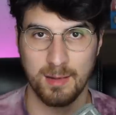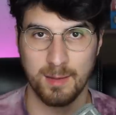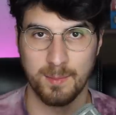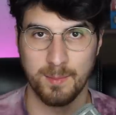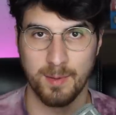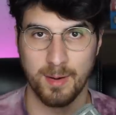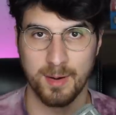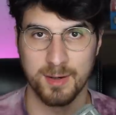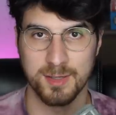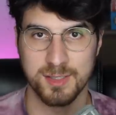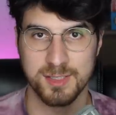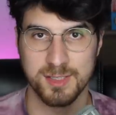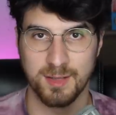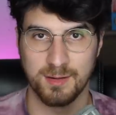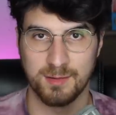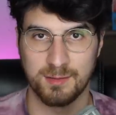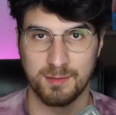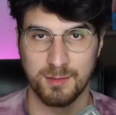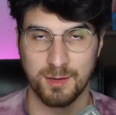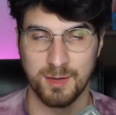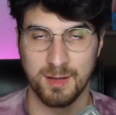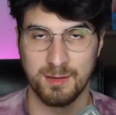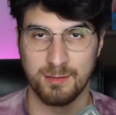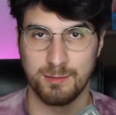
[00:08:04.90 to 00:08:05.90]
emerged that
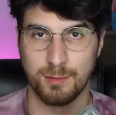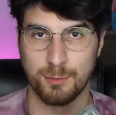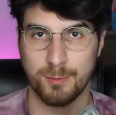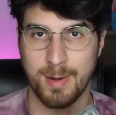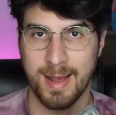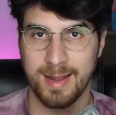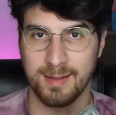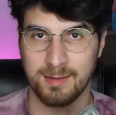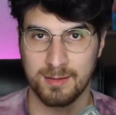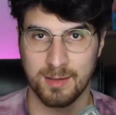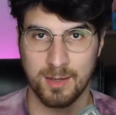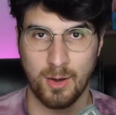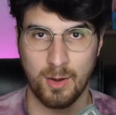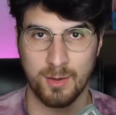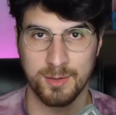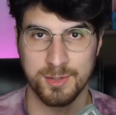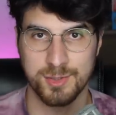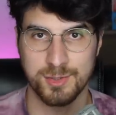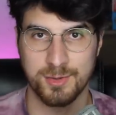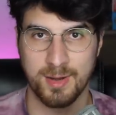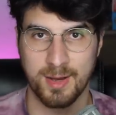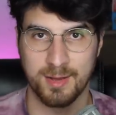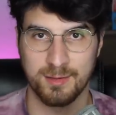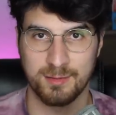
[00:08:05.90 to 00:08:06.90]
stood in direct
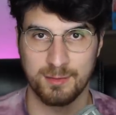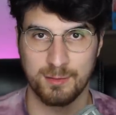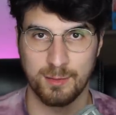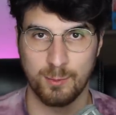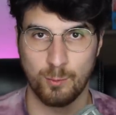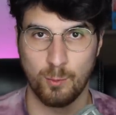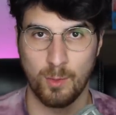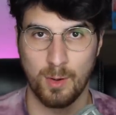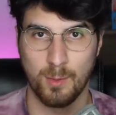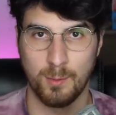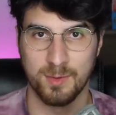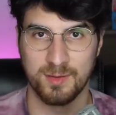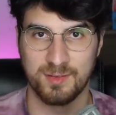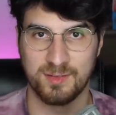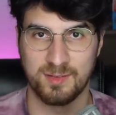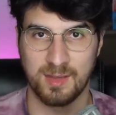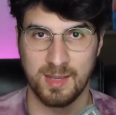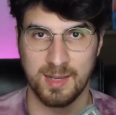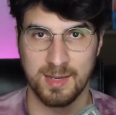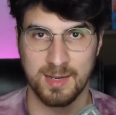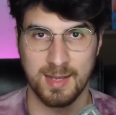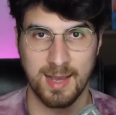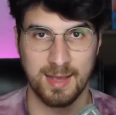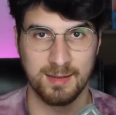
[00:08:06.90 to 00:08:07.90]
contrast to what was
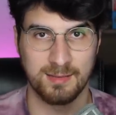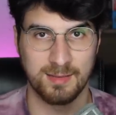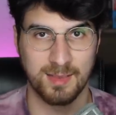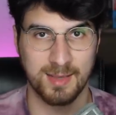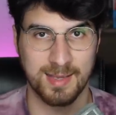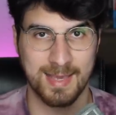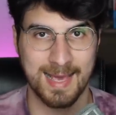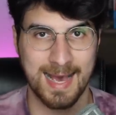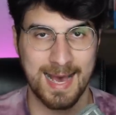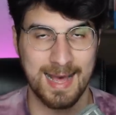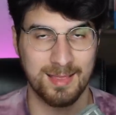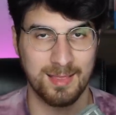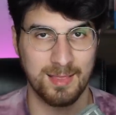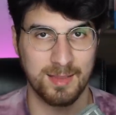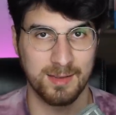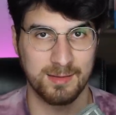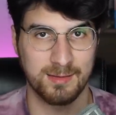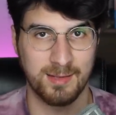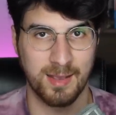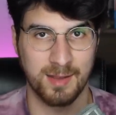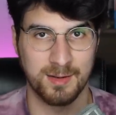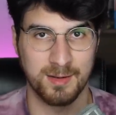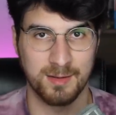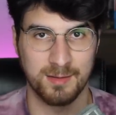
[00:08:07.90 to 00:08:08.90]
seen as the Catholic
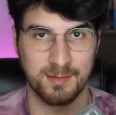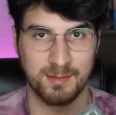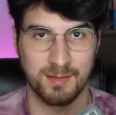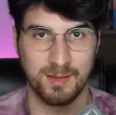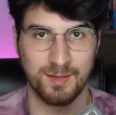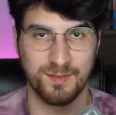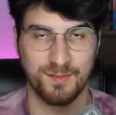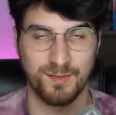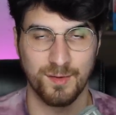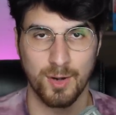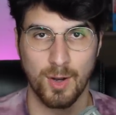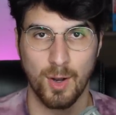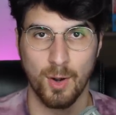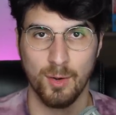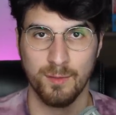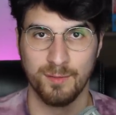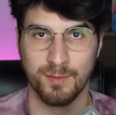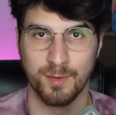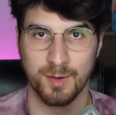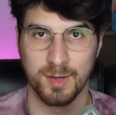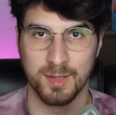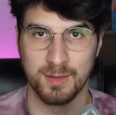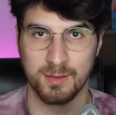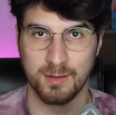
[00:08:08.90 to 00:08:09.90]
tendency for
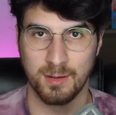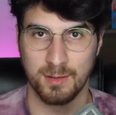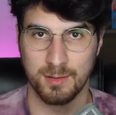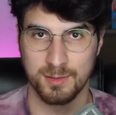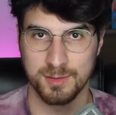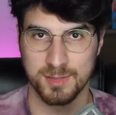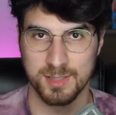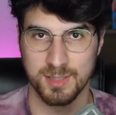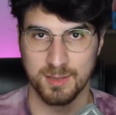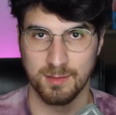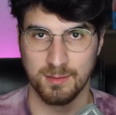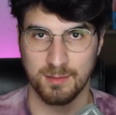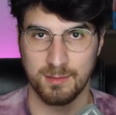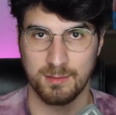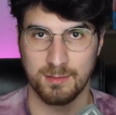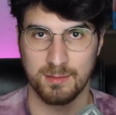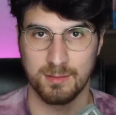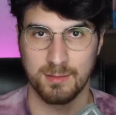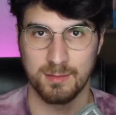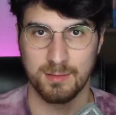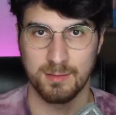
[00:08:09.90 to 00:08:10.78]
overindulgence.